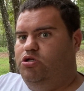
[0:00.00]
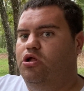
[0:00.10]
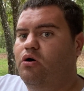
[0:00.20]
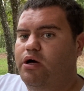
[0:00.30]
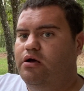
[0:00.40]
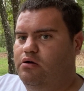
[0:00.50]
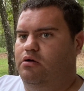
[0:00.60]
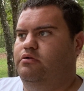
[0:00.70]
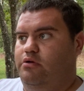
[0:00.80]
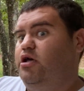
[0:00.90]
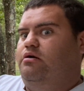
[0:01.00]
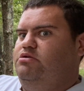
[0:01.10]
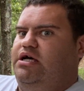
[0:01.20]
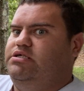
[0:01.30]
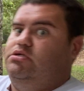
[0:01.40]
low income
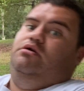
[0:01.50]
tax.